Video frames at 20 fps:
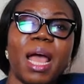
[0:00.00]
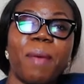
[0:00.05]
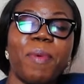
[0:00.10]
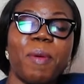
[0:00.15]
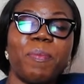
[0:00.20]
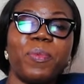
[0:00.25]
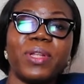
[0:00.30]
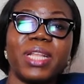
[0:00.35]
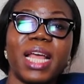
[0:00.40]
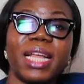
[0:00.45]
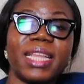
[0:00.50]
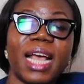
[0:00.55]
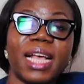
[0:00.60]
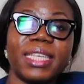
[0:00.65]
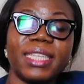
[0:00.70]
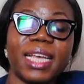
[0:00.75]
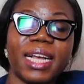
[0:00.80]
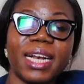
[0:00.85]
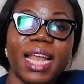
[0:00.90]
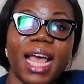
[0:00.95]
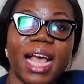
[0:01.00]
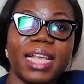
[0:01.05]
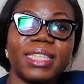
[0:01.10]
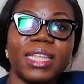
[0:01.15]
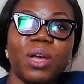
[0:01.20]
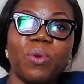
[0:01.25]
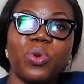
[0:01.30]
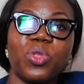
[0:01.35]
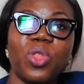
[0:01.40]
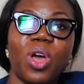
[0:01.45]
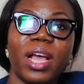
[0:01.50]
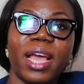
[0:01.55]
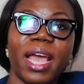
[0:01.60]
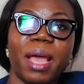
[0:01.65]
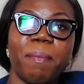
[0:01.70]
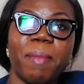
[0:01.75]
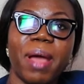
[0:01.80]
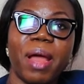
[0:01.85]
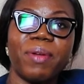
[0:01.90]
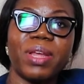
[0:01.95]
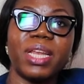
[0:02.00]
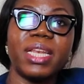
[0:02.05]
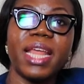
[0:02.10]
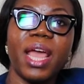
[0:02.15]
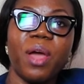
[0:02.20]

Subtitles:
that people that are sicklers, they will not get married.